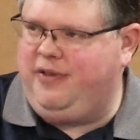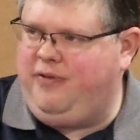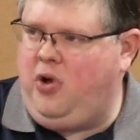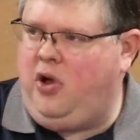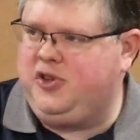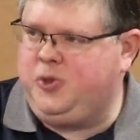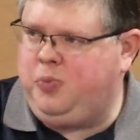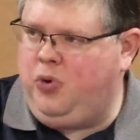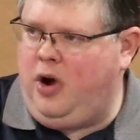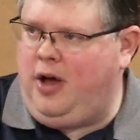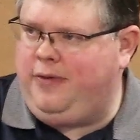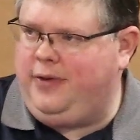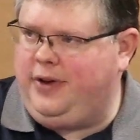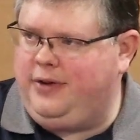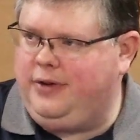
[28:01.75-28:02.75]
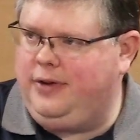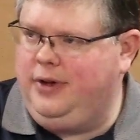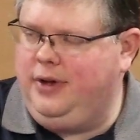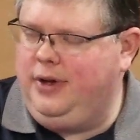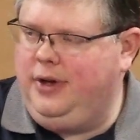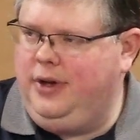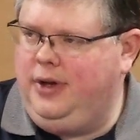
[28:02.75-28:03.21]
false prophet,
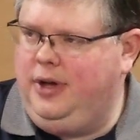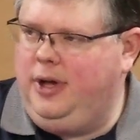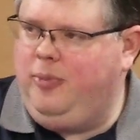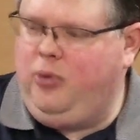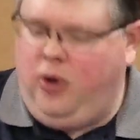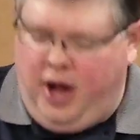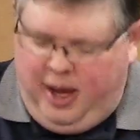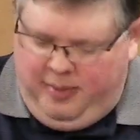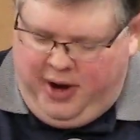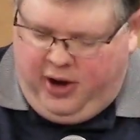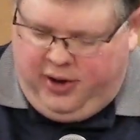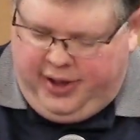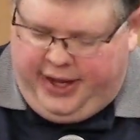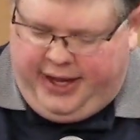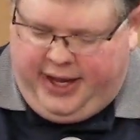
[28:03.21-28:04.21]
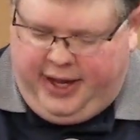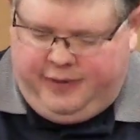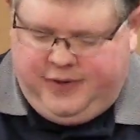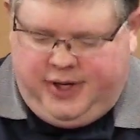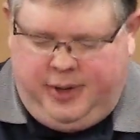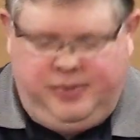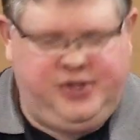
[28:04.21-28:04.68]
primarily
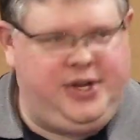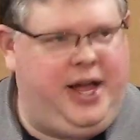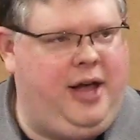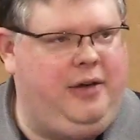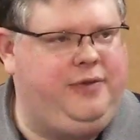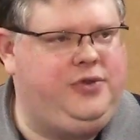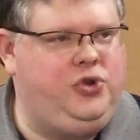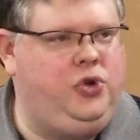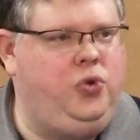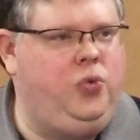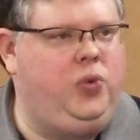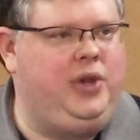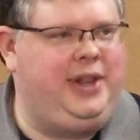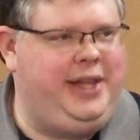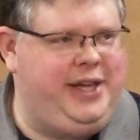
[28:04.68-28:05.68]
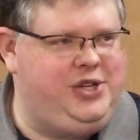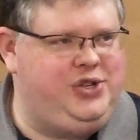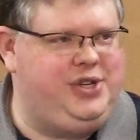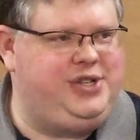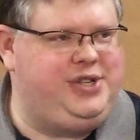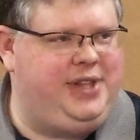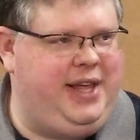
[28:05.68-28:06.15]
gives himself to
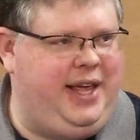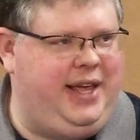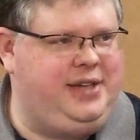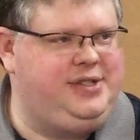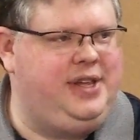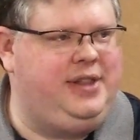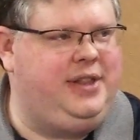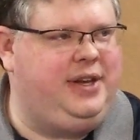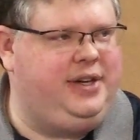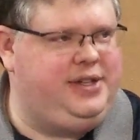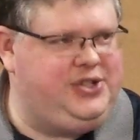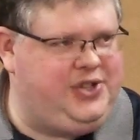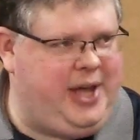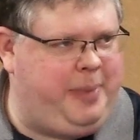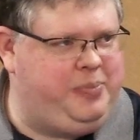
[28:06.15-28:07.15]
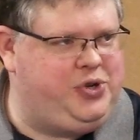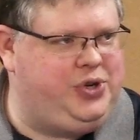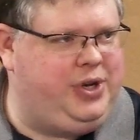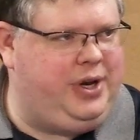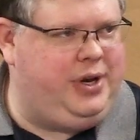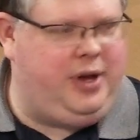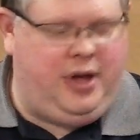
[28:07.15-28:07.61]
religious things and the
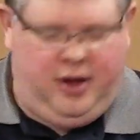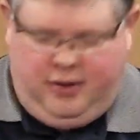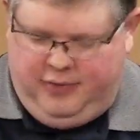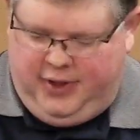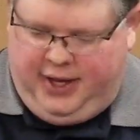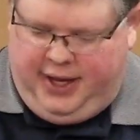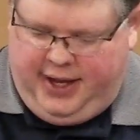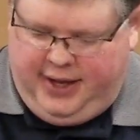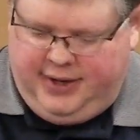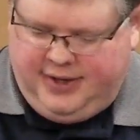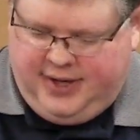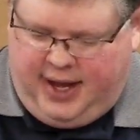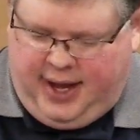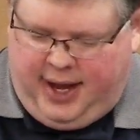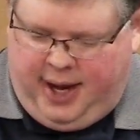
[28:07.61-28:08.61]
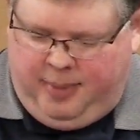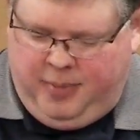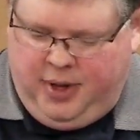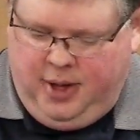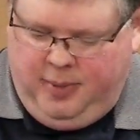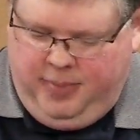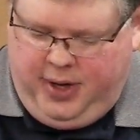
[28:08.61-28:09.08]
deception of the end time
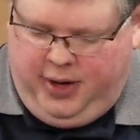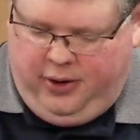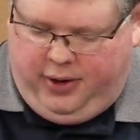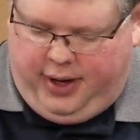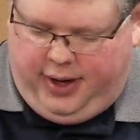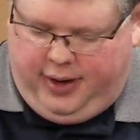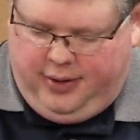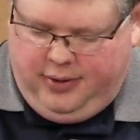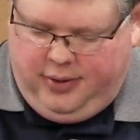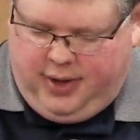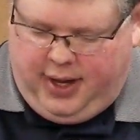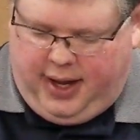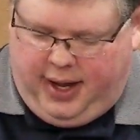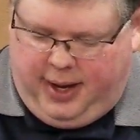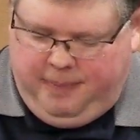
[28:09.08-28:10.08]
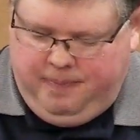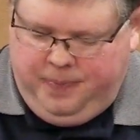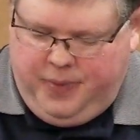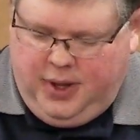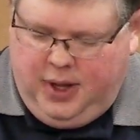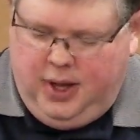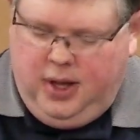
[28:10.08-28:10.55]
period. Okay,
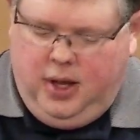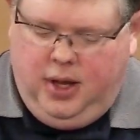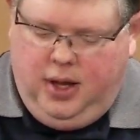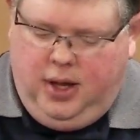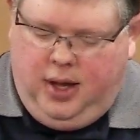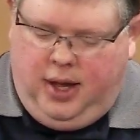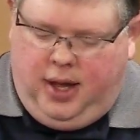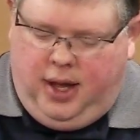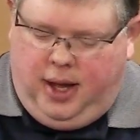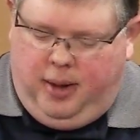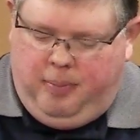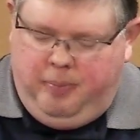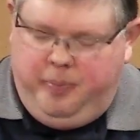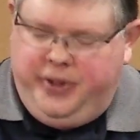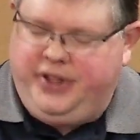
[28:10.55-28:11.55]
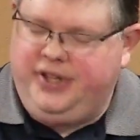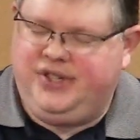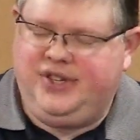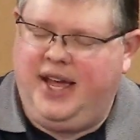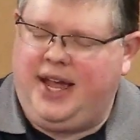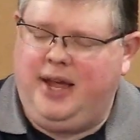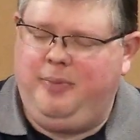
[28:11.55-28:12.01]
but the
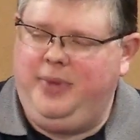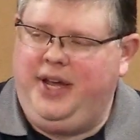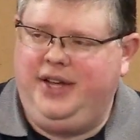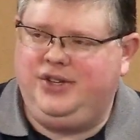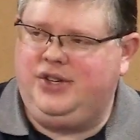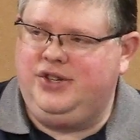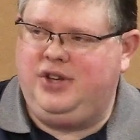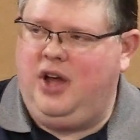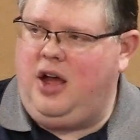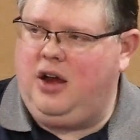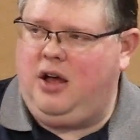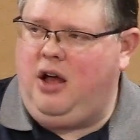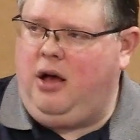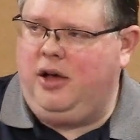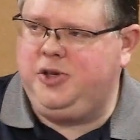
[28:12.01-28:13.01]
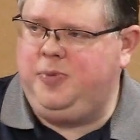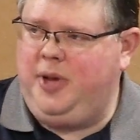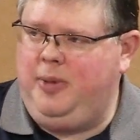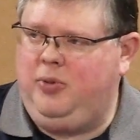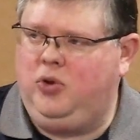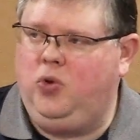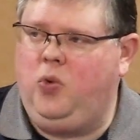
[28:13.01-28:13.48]
second beast does not cause
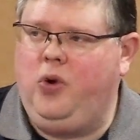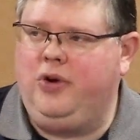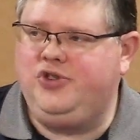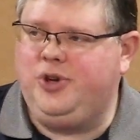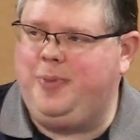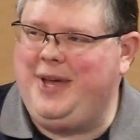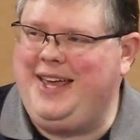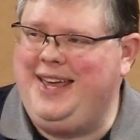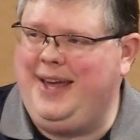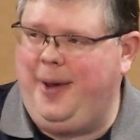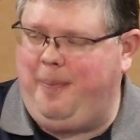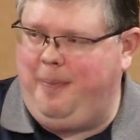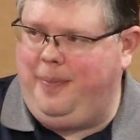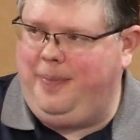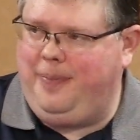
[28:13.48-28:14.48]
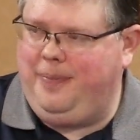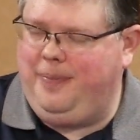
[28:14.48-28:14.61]
people to worship him.